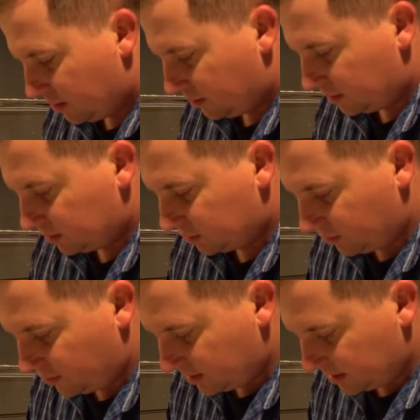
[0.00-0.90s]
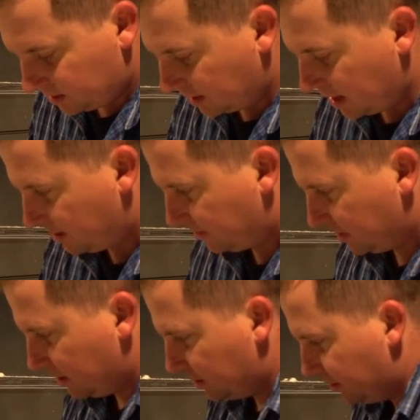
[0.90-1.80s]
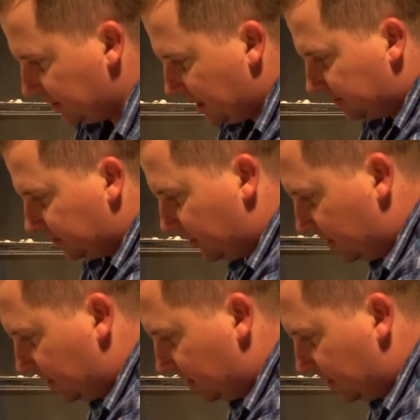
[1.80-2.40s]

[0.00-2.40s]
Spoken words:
We're going to screw our little cap or adapter